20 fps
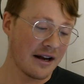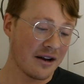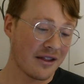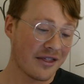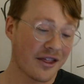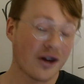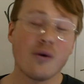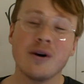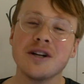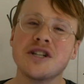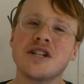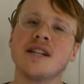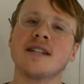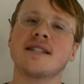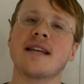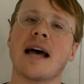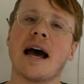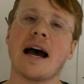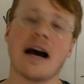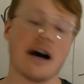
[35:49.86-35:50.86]
The question is
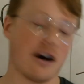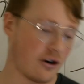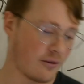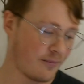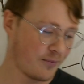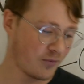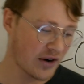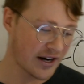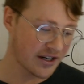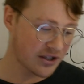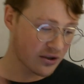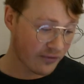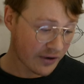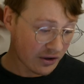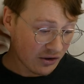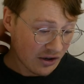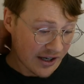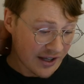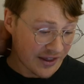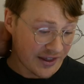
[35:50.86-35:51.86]
how, right? So if we
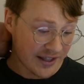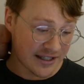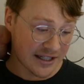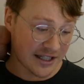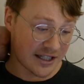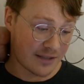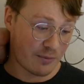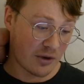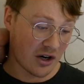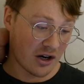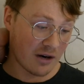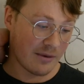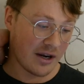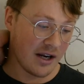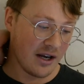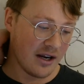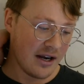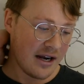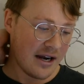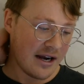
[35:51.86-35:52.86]
look at this
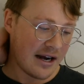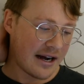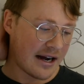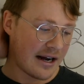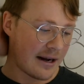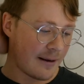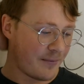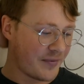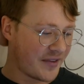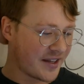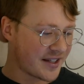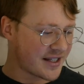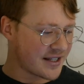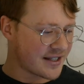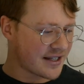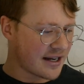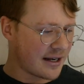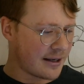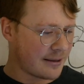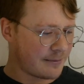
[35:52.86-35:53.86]
experiment, this is
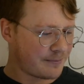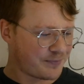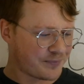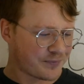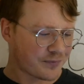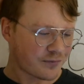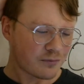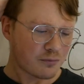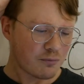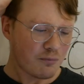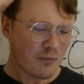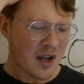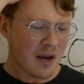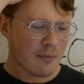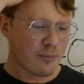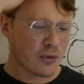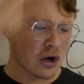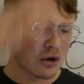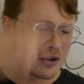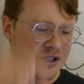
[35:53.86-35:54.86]
a
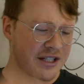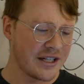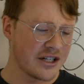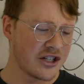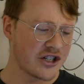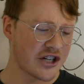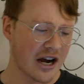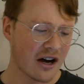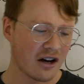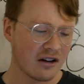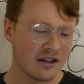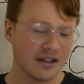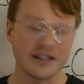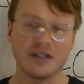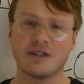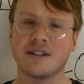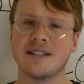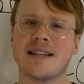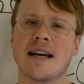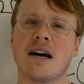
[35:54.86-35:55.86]
protein gel, and you
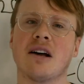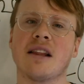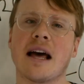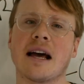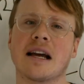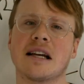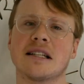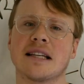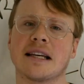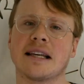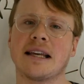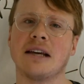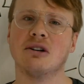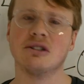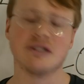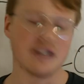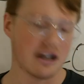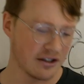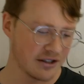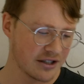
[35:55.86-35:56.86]
can tell that because of
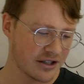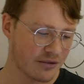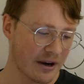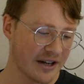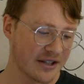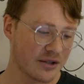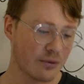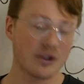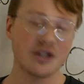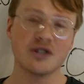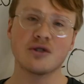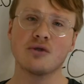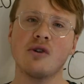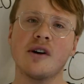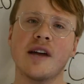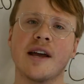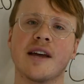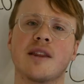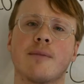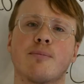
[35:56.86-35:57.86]
kilodaltons, right? So we're just
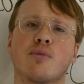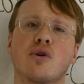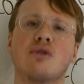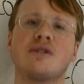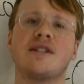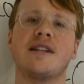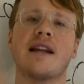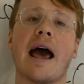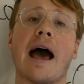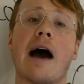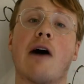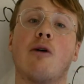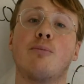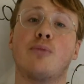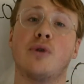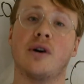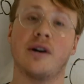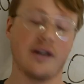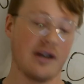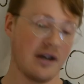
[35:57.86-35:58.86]
looking at the protein
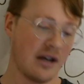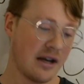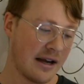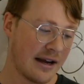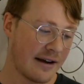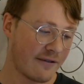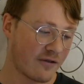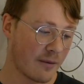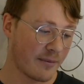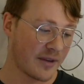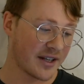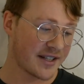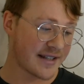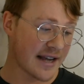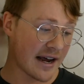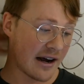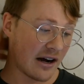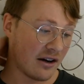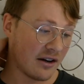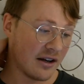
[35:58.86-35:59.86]
output from the
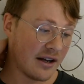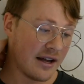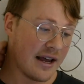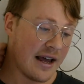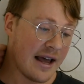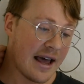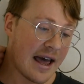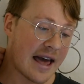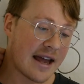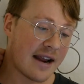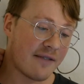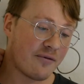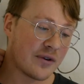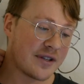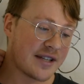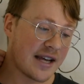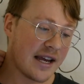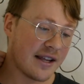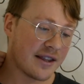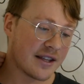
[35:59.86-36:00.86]
cell. And if we
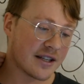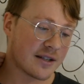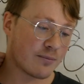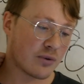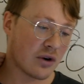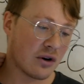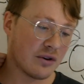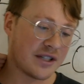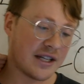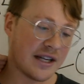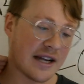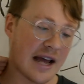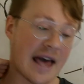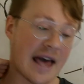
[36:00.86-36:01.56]
take this protein,